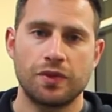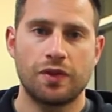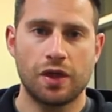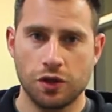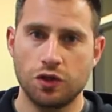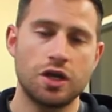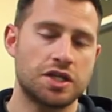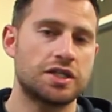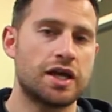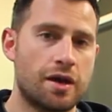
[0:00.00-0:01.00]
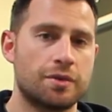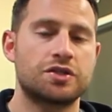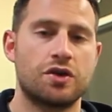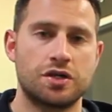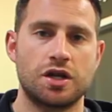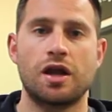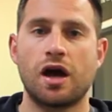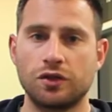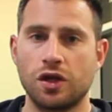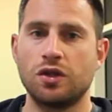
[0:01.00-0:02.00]
then you're doing as a dynamic stretch. And
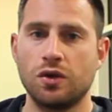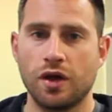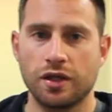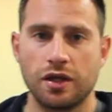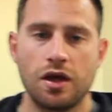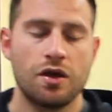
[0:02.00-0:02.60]
how do you do that?